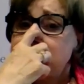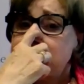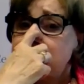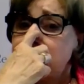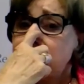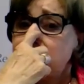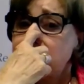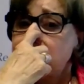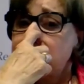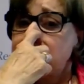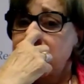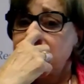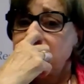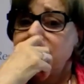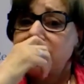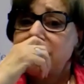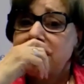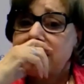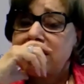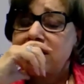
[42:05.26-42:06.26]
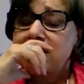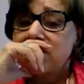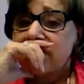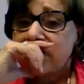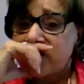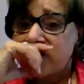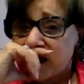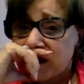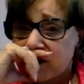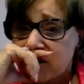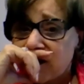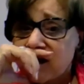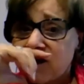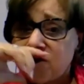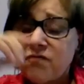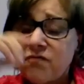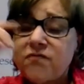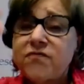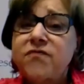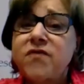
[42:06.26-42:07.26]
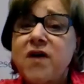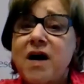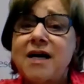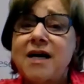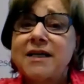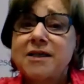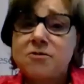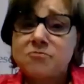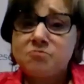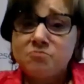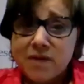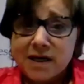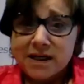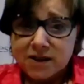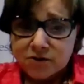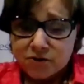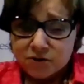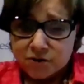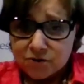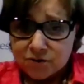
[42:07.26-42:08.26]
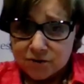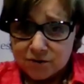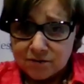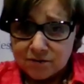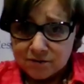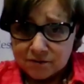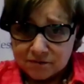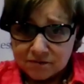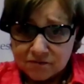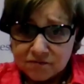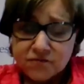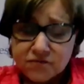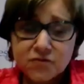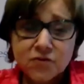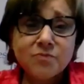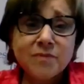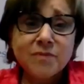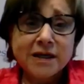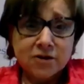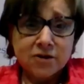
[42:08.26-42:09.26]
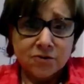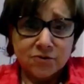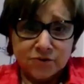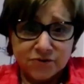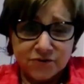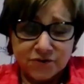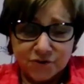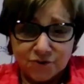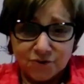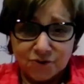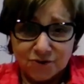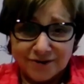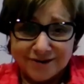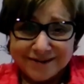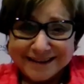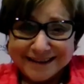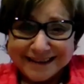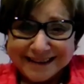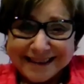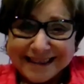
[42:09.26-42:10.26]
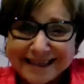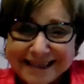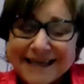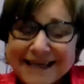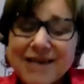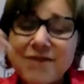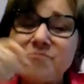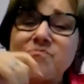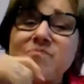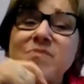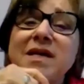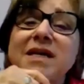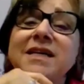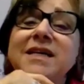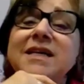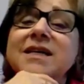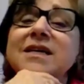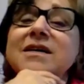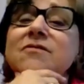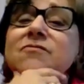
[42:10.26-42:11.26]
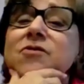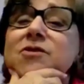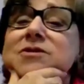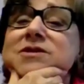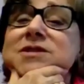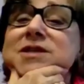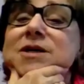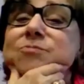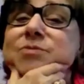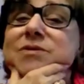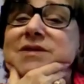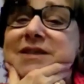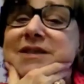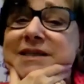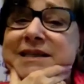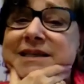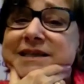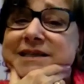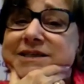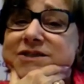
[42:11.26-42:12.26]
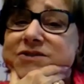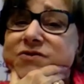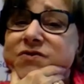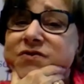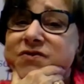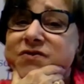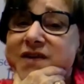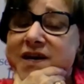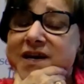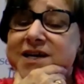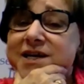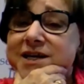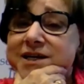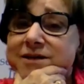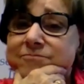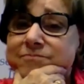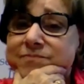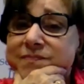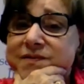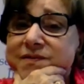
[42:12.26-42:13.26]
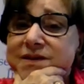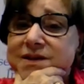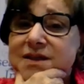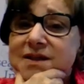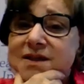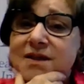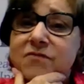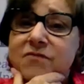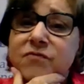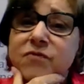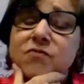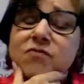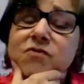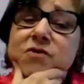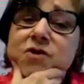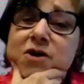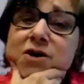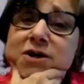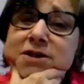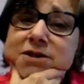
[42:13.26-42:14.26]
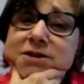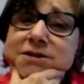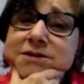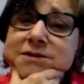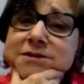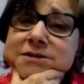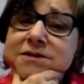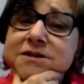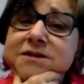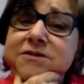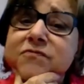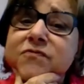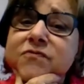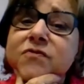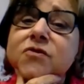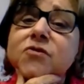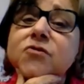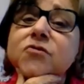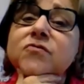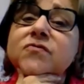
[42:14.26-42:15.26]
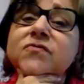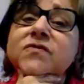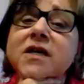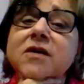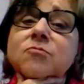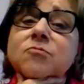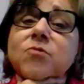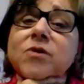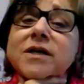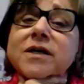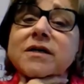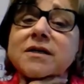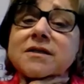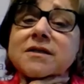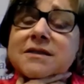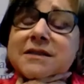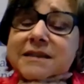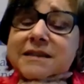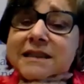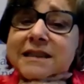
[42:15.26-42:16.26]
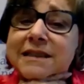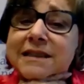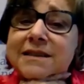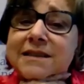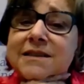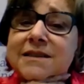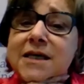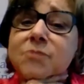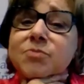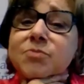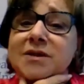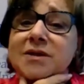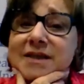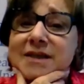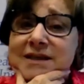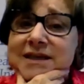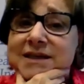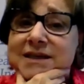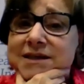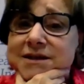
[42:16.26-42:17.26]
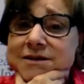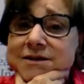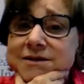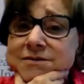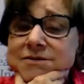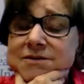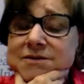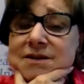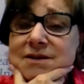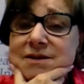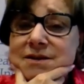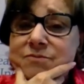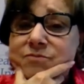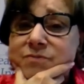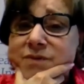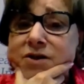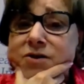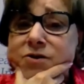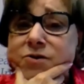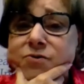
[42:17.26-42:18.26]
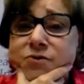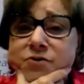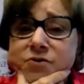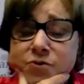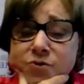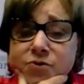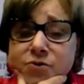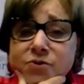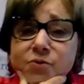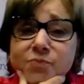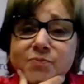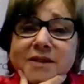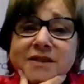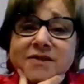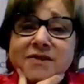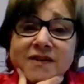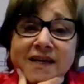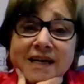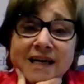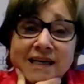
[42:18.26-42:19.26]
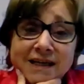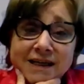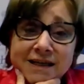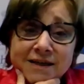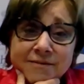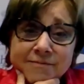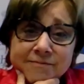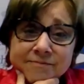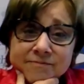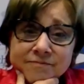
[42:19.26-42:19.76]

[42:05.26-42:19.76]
engineering is a very fine major for medical school. And many of our double E's say, if you've gone, if you've done well in double E, medical school is a piece of cake.